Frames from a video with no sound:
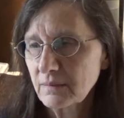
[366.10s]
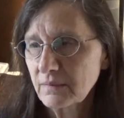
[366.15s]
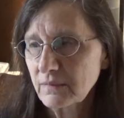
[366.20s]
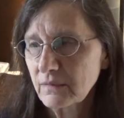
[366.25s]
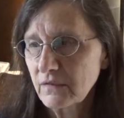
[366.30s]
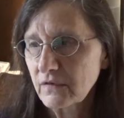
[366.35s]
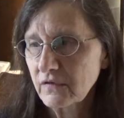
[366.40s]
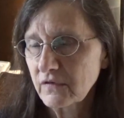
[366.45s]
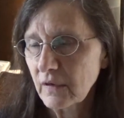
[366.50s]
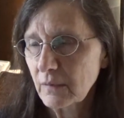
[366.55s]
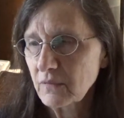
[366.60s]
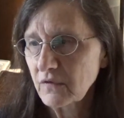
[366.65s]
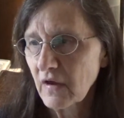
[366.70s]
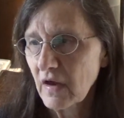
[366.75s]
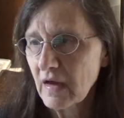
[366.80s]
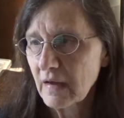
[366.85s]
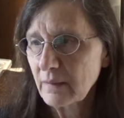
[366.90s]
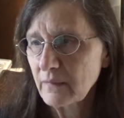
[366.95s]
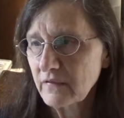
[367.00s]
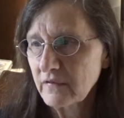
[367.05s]

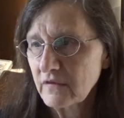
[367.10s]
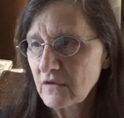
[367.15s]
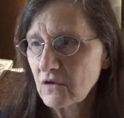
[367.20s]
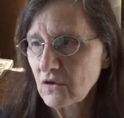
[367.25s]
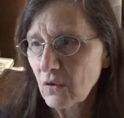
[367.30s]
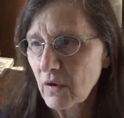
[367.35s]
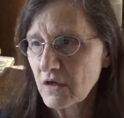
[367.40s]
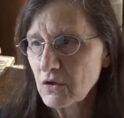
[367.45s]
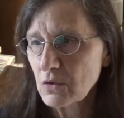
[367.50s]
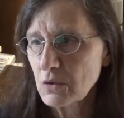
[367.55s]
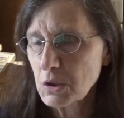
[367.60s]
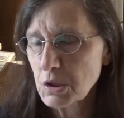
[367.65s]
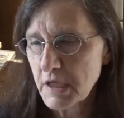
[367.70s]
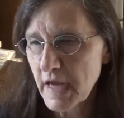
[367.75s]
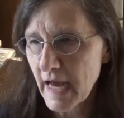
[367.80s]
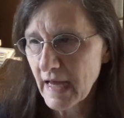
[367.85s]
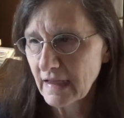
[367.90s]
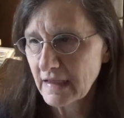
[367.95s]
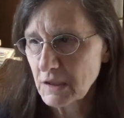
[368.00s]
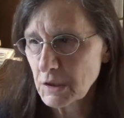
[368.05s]
sometimes, you know, I do
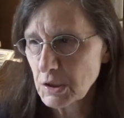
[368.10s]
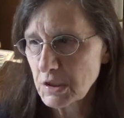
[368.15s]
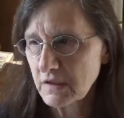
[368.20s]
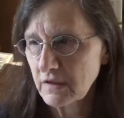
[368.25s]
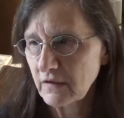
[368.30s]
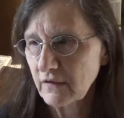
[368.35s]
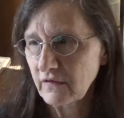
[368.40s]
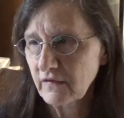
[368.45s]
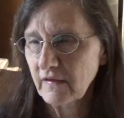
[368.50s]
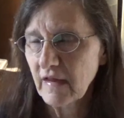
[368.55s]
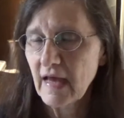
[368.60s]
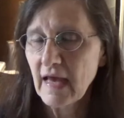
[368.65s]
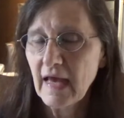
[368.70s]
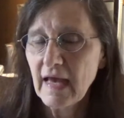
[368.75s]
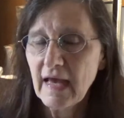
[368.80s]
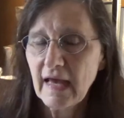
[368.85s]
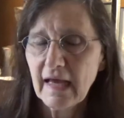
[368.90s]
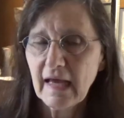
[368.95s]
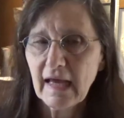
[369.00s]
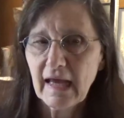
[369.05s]
challenges,
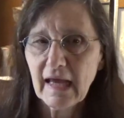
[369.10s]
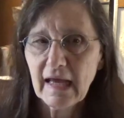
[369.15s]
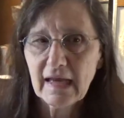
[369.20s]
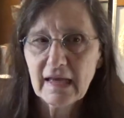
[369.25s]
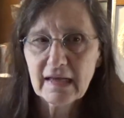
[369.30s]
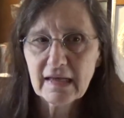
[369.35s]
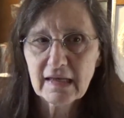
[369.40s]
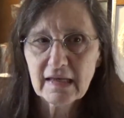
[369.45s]
and